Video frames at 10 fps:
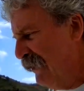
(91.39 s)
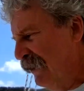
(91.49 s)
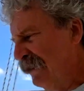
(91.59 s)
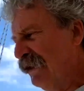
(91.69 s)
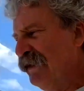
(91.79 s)

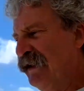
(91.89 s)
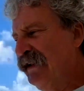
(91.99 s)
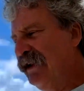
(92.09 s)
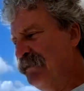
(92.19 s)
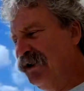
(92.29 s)
Another thing
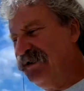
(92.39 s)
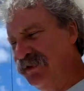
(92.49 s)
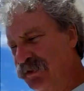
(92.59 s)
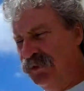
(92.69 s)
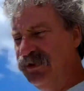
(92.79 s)
I mentioned
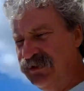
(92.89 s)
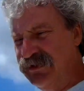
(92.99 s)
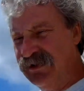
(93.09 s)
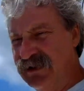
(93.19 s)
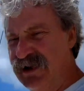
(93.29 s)
was
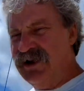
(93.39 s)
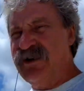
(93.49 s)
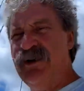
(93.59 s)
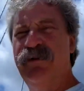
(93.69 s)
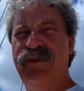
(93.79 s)
the
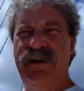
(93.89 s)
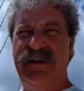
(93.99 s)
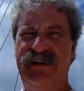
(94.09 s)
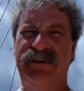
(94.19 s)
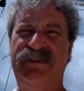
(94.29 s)
Q flag
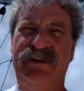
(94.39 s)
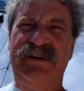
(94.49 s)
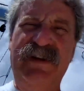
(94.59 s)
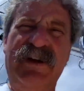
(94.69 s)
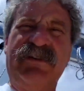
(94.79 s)
yesterday.
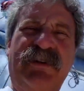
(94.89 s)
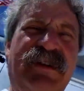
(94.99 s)
So the